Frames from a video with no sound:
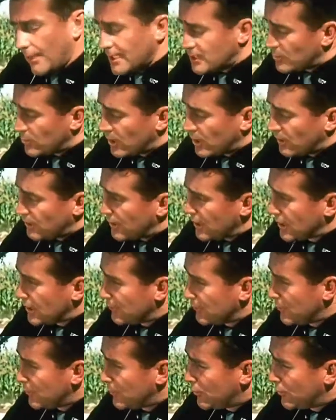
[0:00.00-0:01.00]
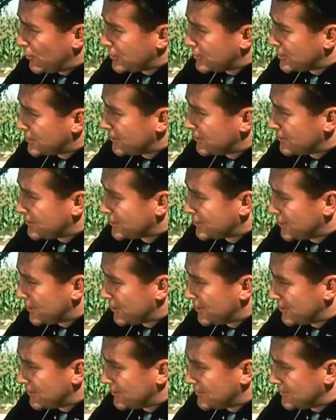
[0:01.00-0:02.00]
That's one thing the reports don't
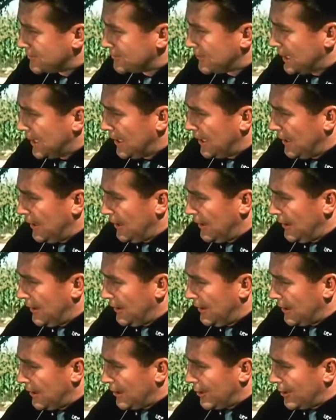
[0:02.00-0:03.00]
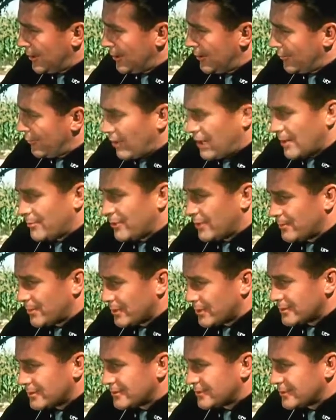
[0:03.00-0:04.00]
show. Why
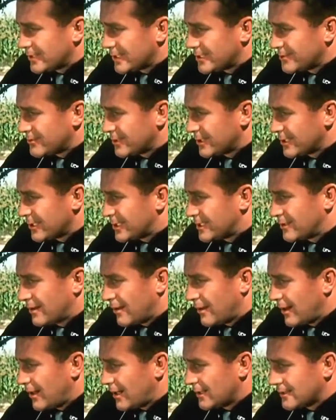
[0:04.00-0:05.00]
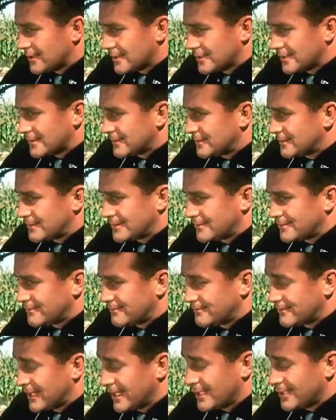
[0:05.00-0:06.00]
people do things with a car that
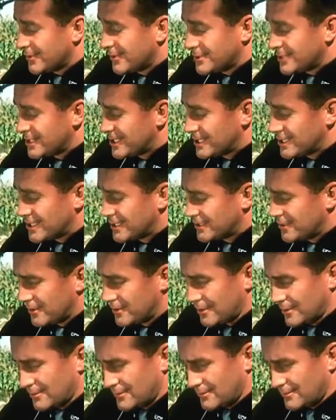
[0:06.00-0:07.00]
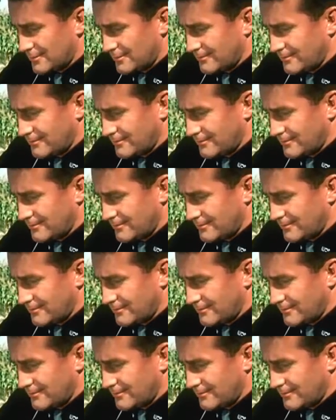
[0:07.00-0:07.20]
make no sense at all.